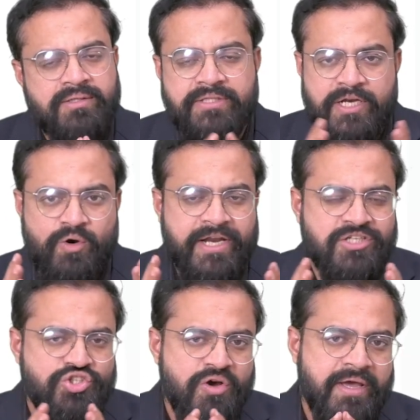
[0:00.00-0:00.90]
They're not
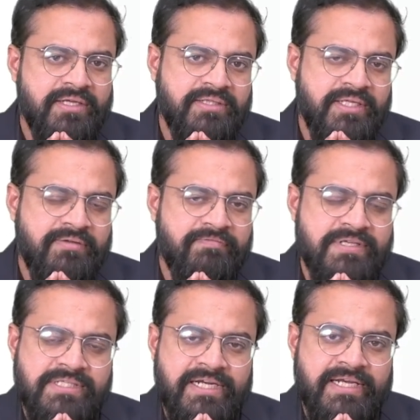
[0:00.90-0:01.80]
enjoying the
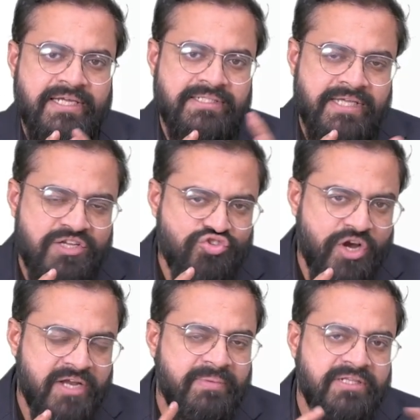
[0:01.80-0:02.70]
facilities
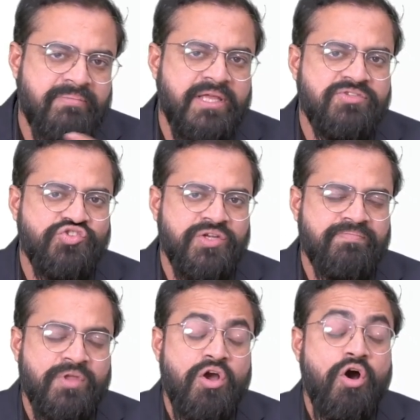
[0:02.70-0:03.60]
enjoyed by the
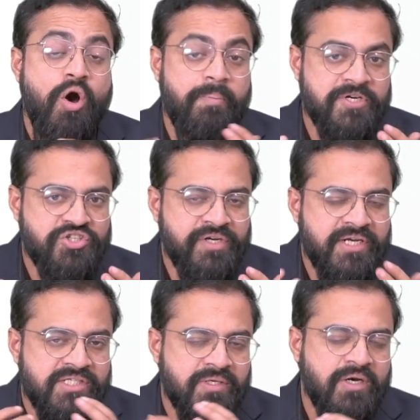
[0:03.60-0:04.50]
mainstream.
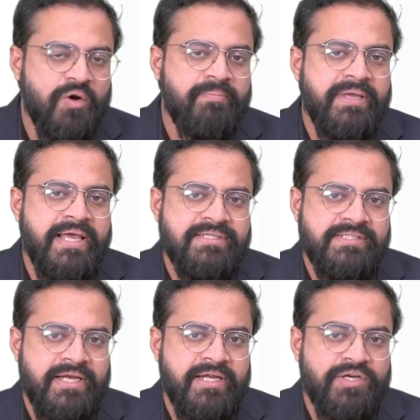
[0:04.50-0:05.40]
Opportunities are not being
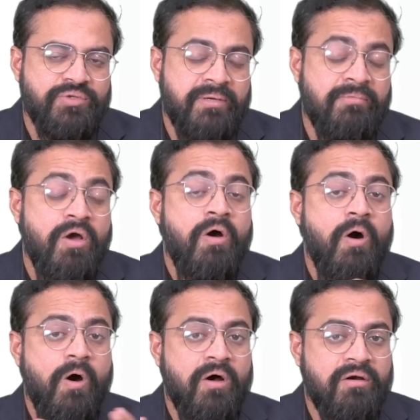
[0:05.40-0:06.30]
extended to them,
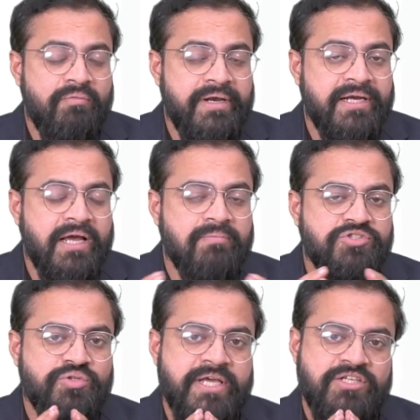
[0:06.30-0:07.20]
or when it comes
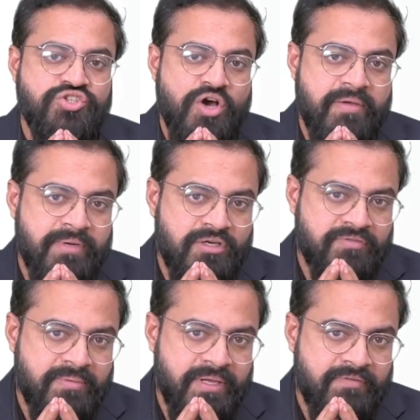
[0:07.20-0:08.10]
to the enjoyment of
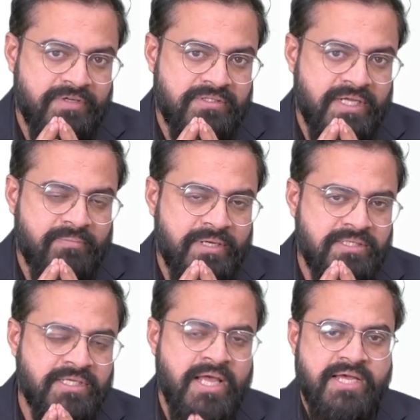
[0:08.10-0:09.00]
the benefits. That
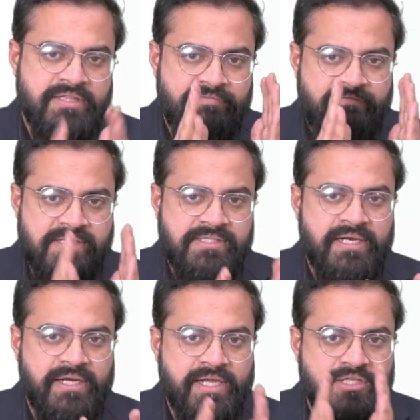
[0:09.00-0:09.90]
means the
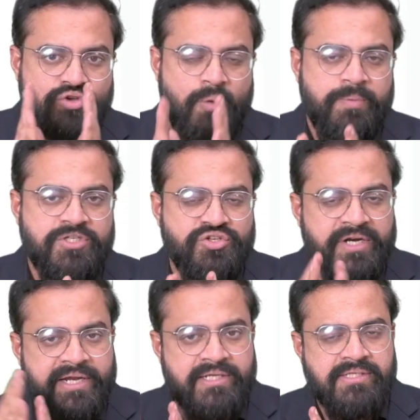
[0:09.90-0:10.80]
facilities,
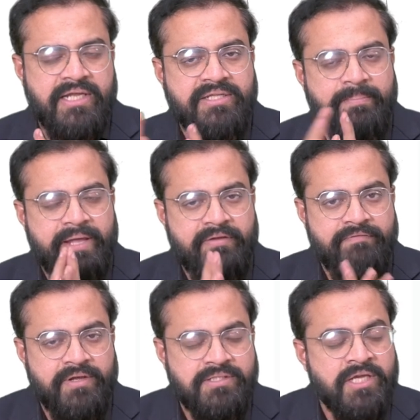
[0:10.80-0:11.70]
opportunities, and the
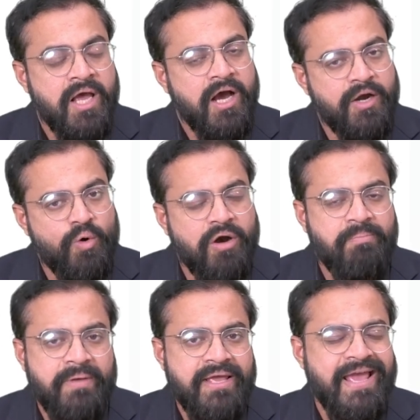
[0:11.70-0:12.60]
benefits are
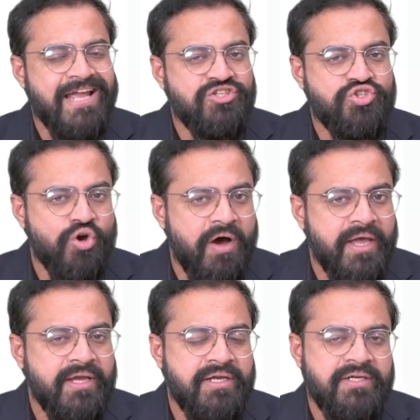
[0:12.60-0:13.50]
not being
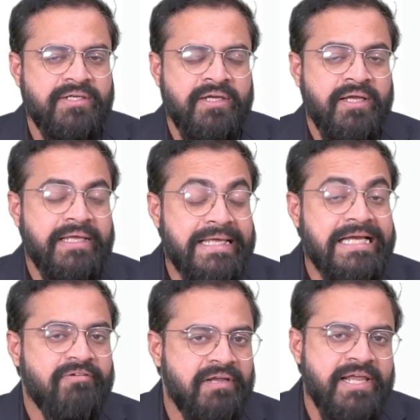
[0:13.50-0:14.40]
enjoyed
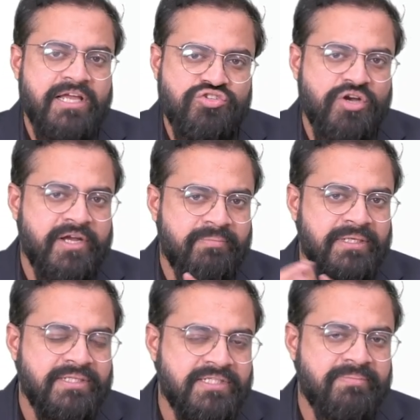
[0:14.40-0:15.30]
equally enjoyed by
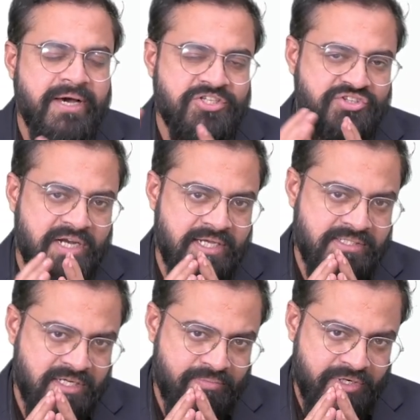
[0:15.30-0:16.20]
these
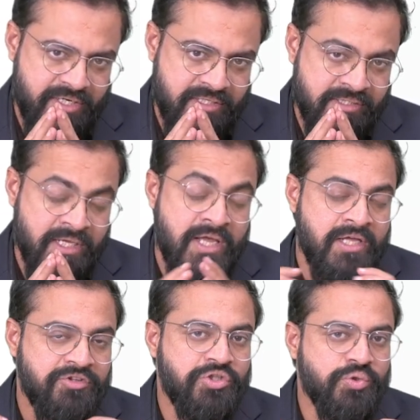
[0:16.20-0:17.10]
marginalized communities.
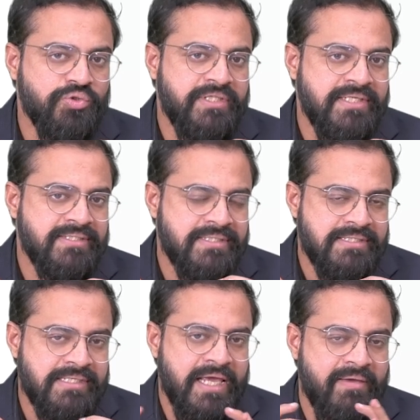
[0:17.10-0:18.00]
Through this
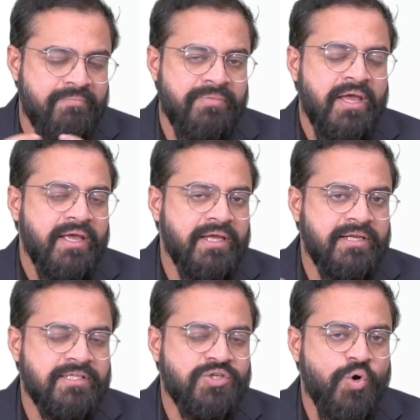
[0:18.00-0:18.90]
scheme, it
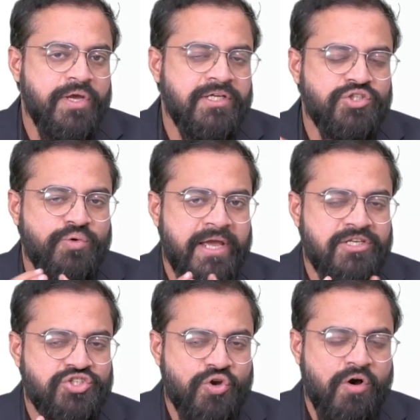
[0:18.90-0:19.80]
is going to
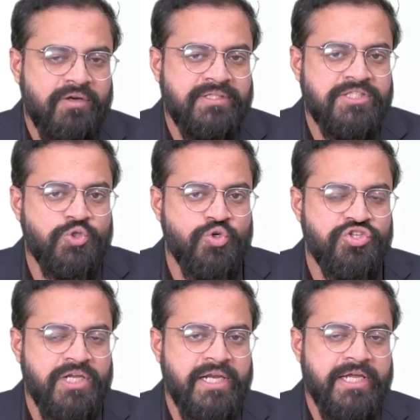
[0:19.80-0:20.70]
ensure the
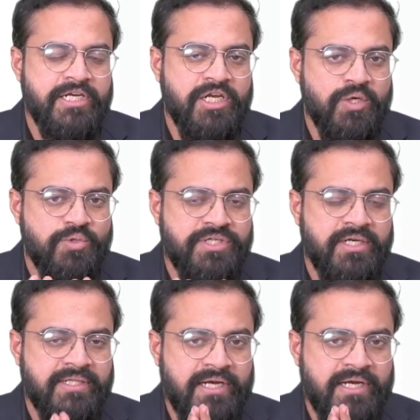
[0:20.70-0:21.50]
social inclusion.